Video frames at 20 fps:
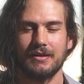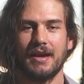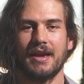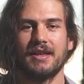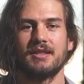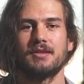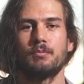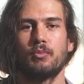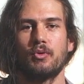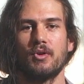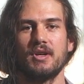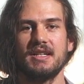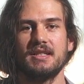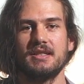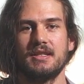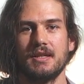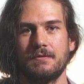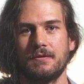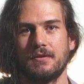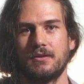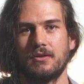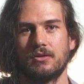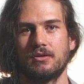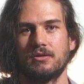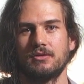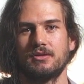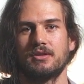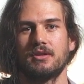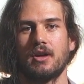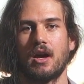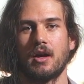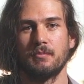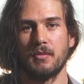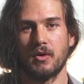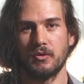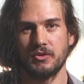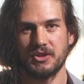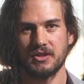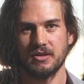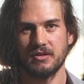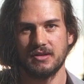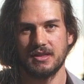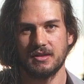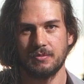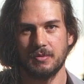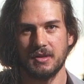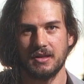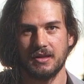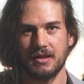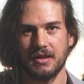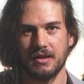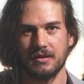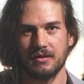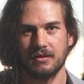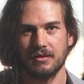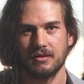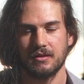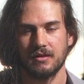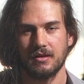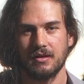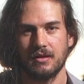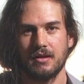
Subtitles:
It's pretty difficult, emotionally speaking,